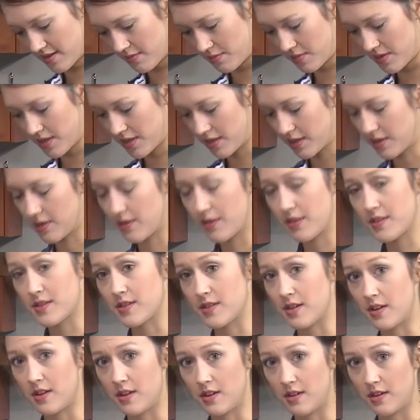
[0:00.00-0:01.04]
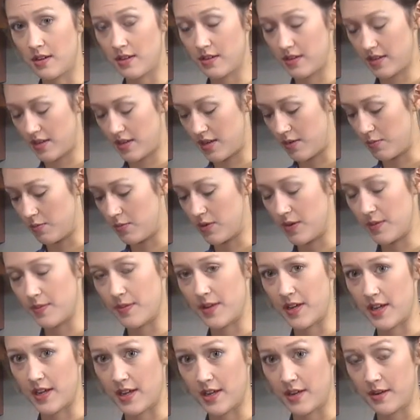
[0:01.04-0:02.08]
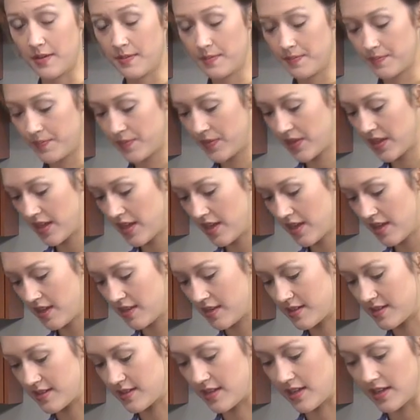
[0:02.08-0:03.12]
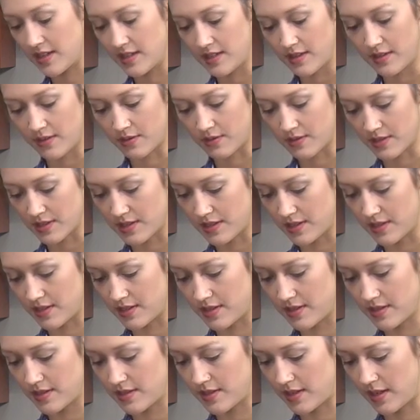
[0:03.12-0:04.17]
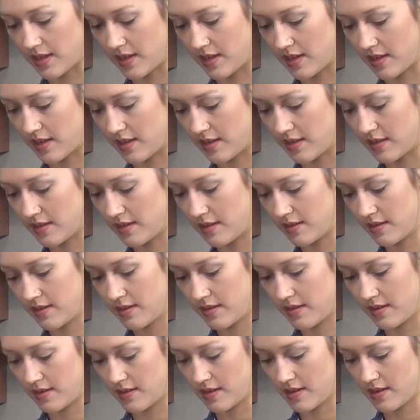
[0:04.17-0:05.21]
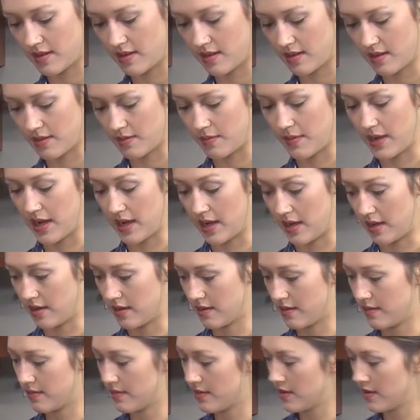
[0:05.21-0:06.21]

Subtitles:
We're gonna cook this all in one pan, the side courses and the main.